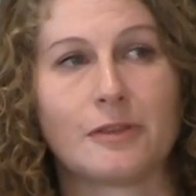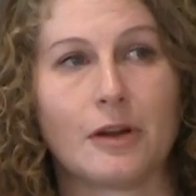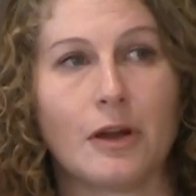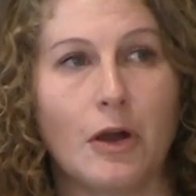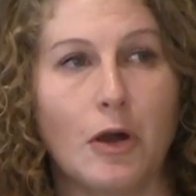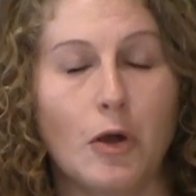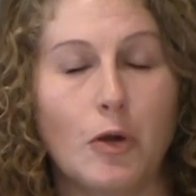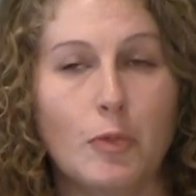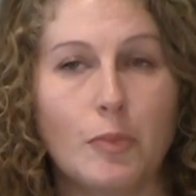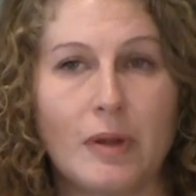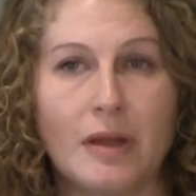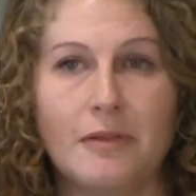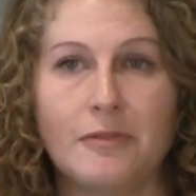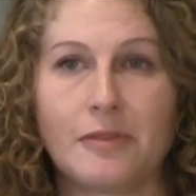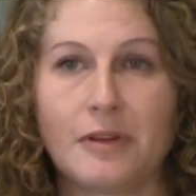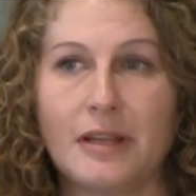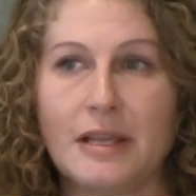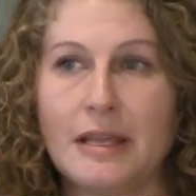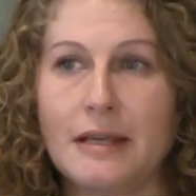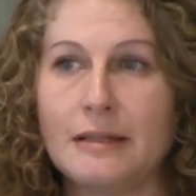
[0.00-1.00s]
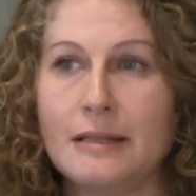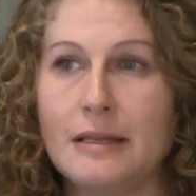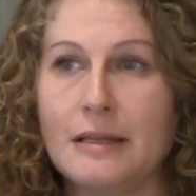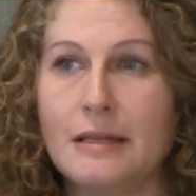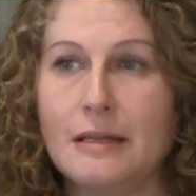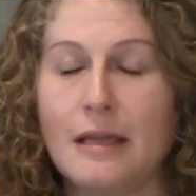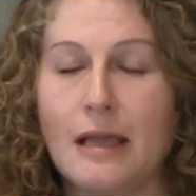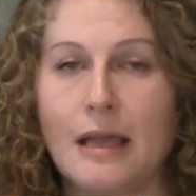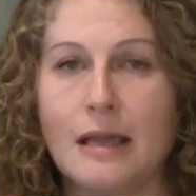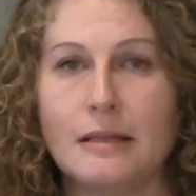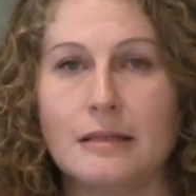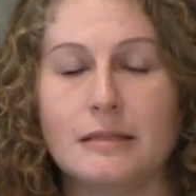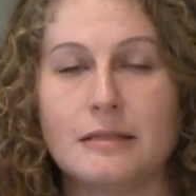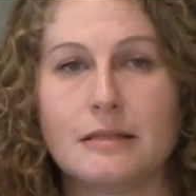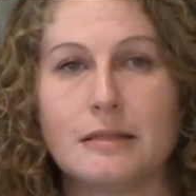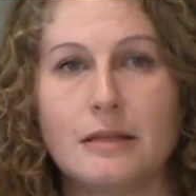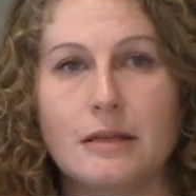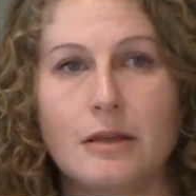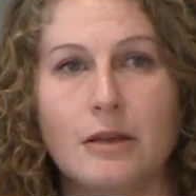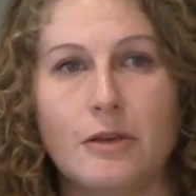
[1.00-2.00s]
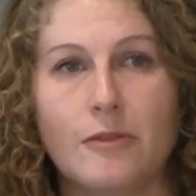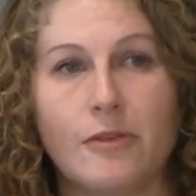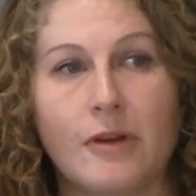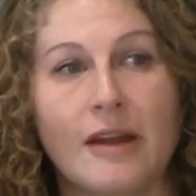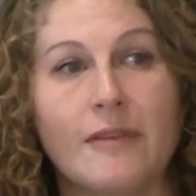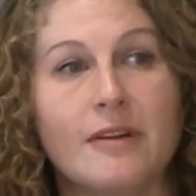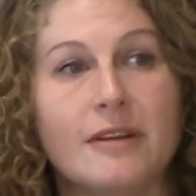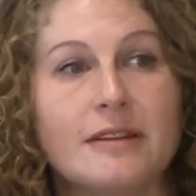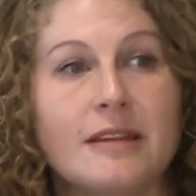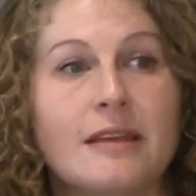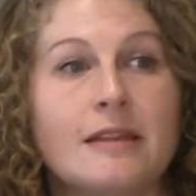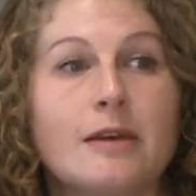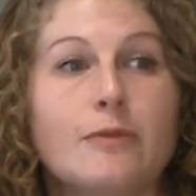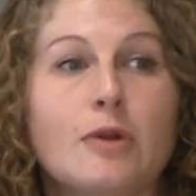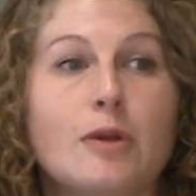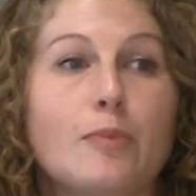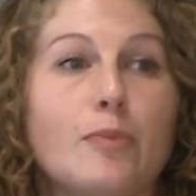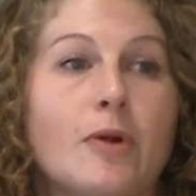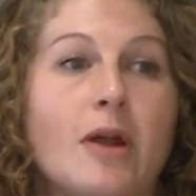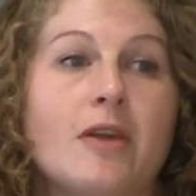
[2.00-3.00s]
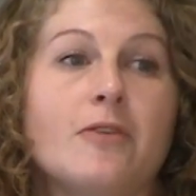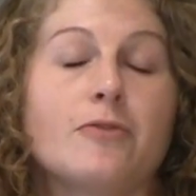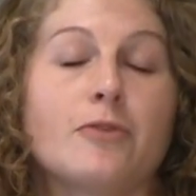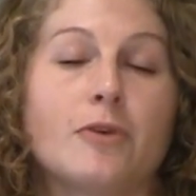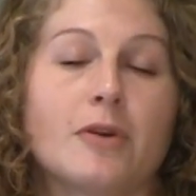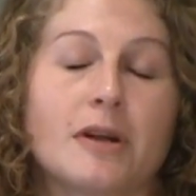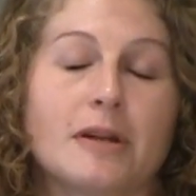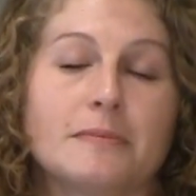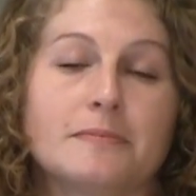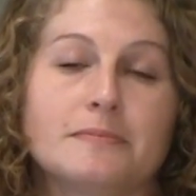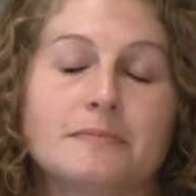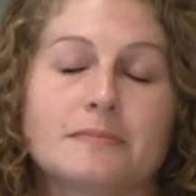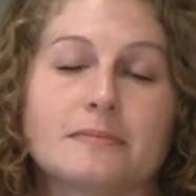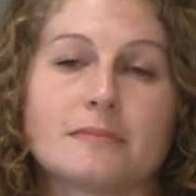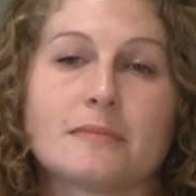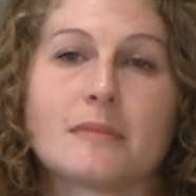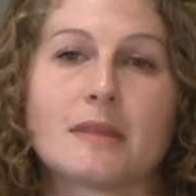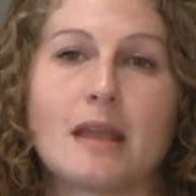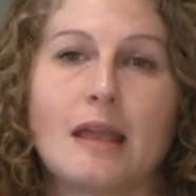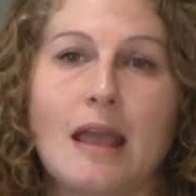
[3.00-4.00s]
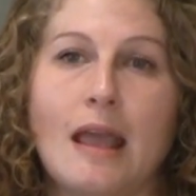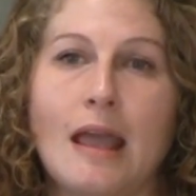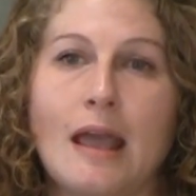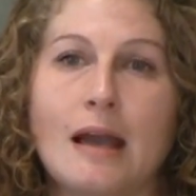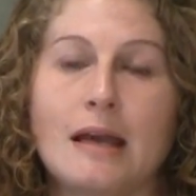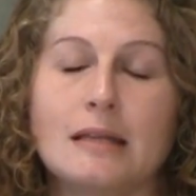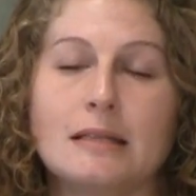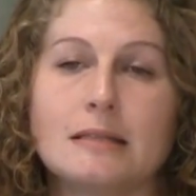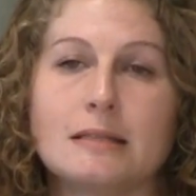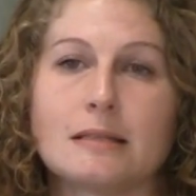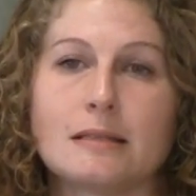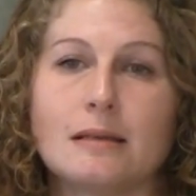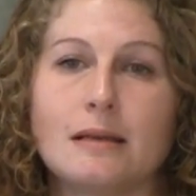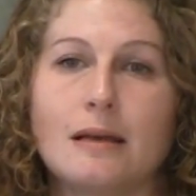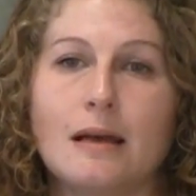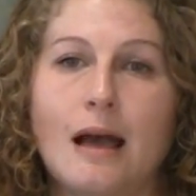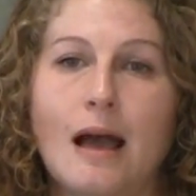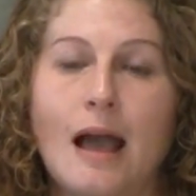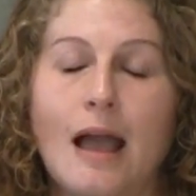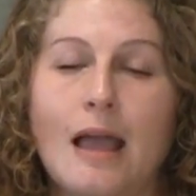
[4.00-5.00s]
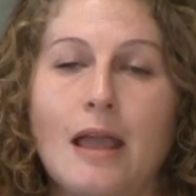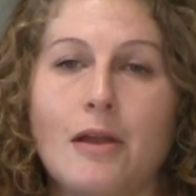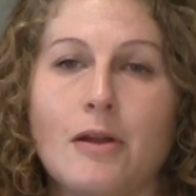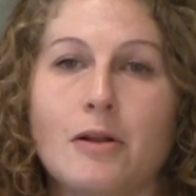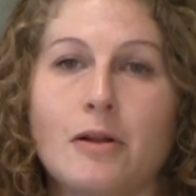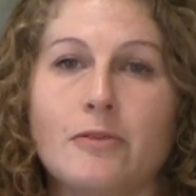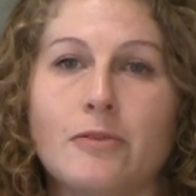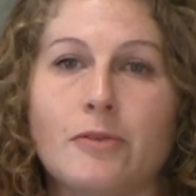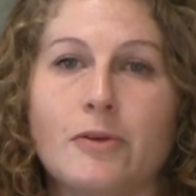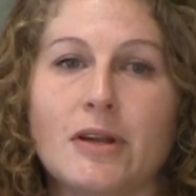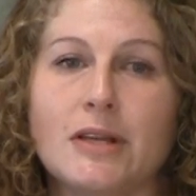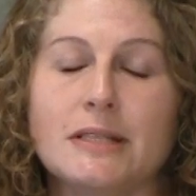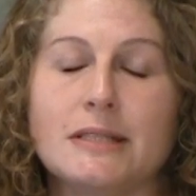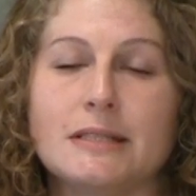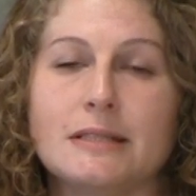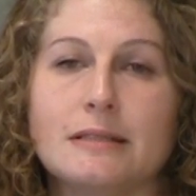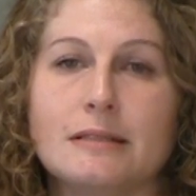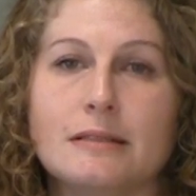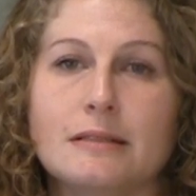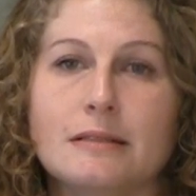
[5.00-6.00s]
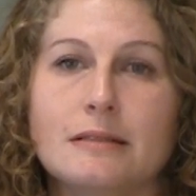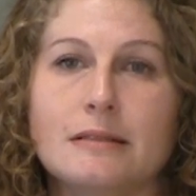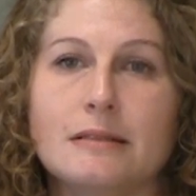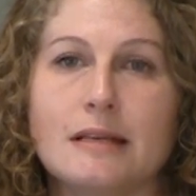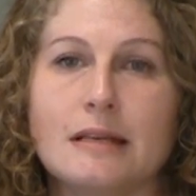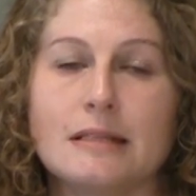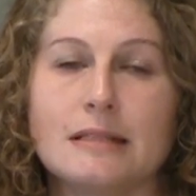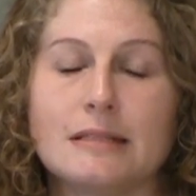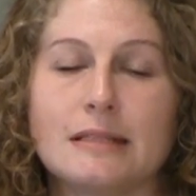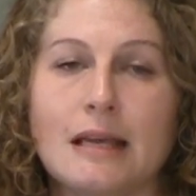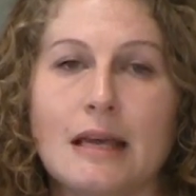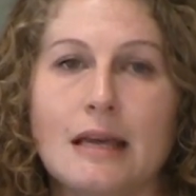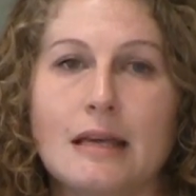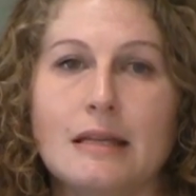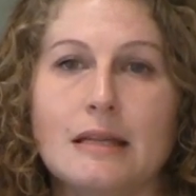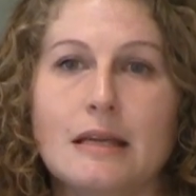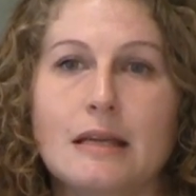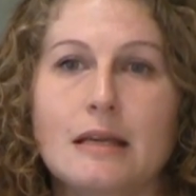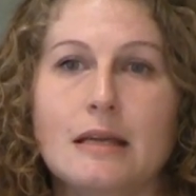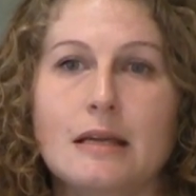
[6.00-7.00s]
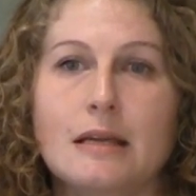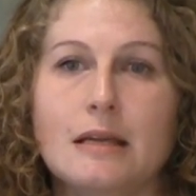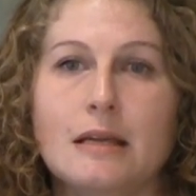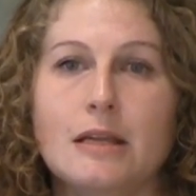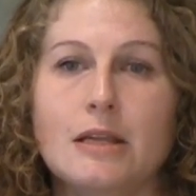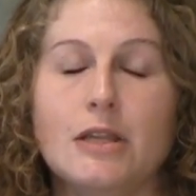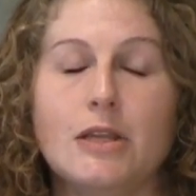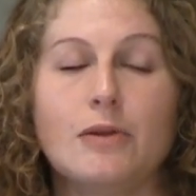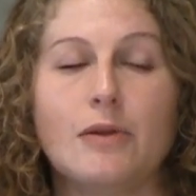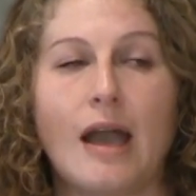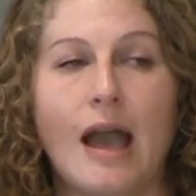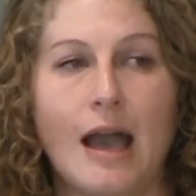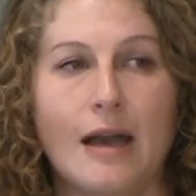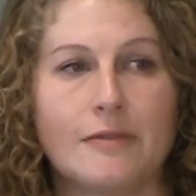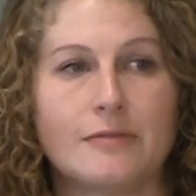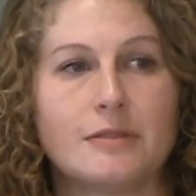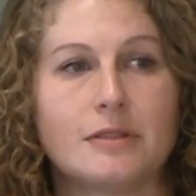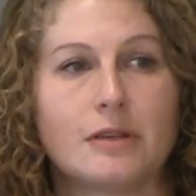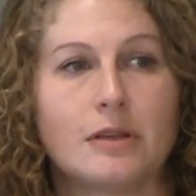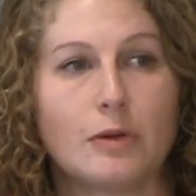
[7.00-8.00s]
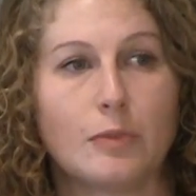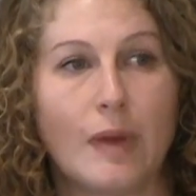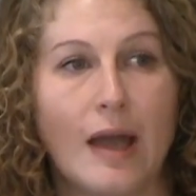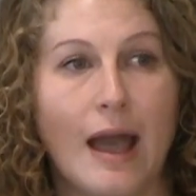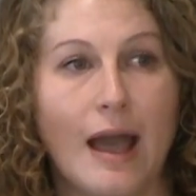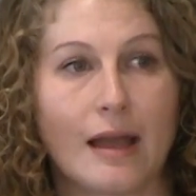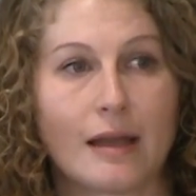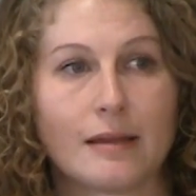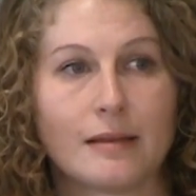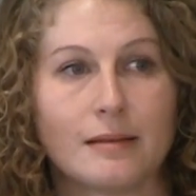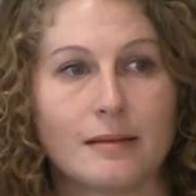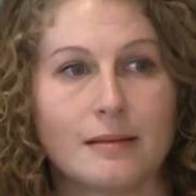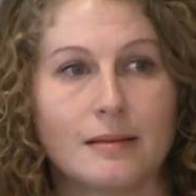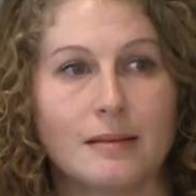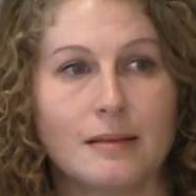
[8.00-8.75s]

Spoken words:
for hope and for healing and for everything that we pray for. And I heard a voice that said, "You have to go back."